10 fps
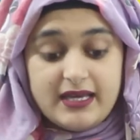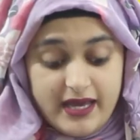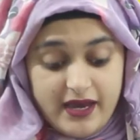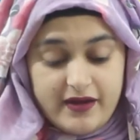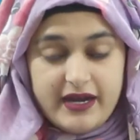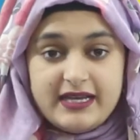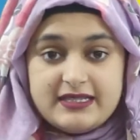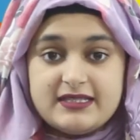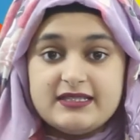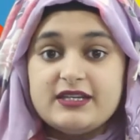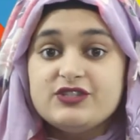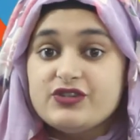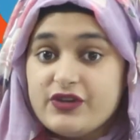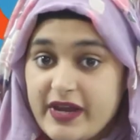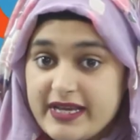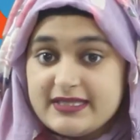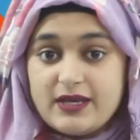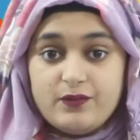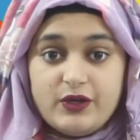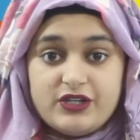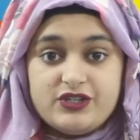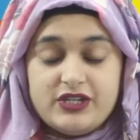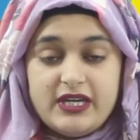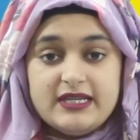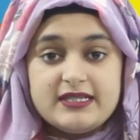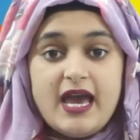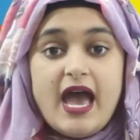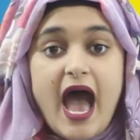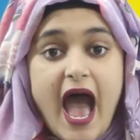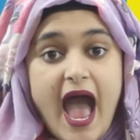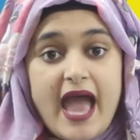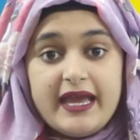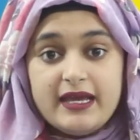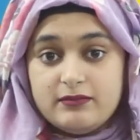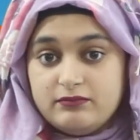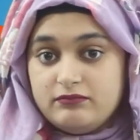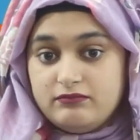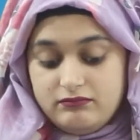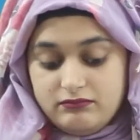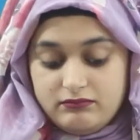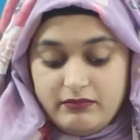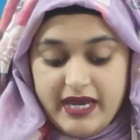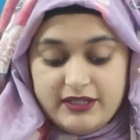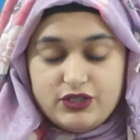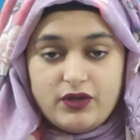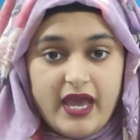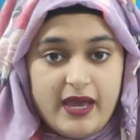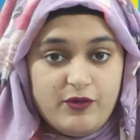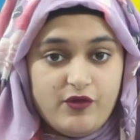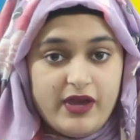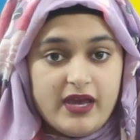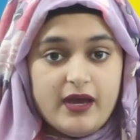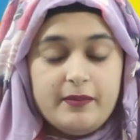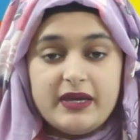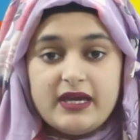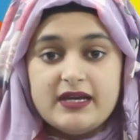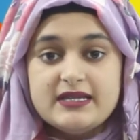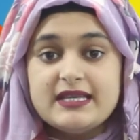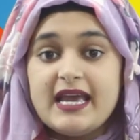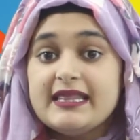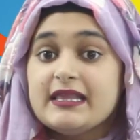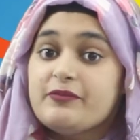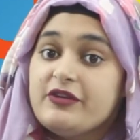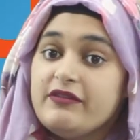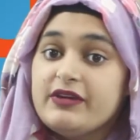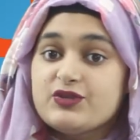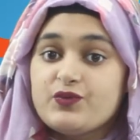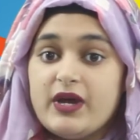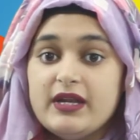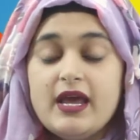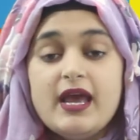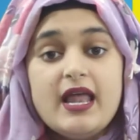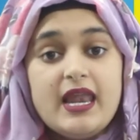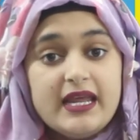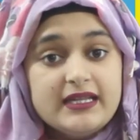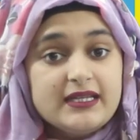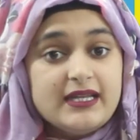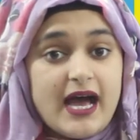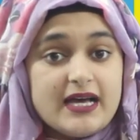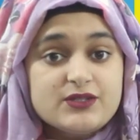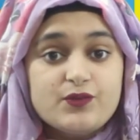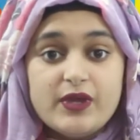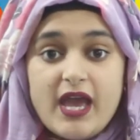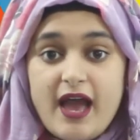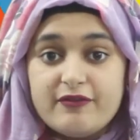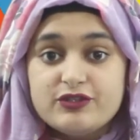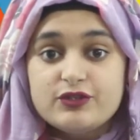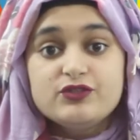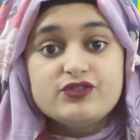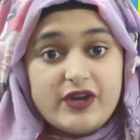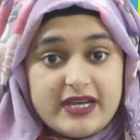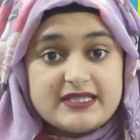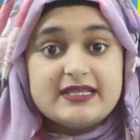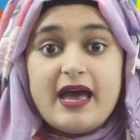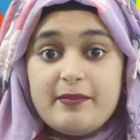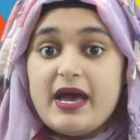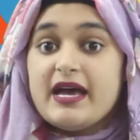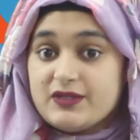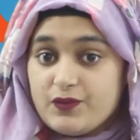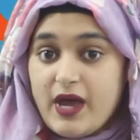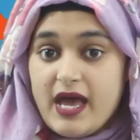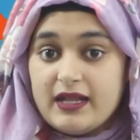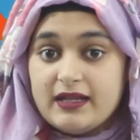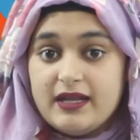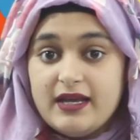here is the tracing worksheet, I made you came over here because in the previous one, in the last, we have to trace them as well.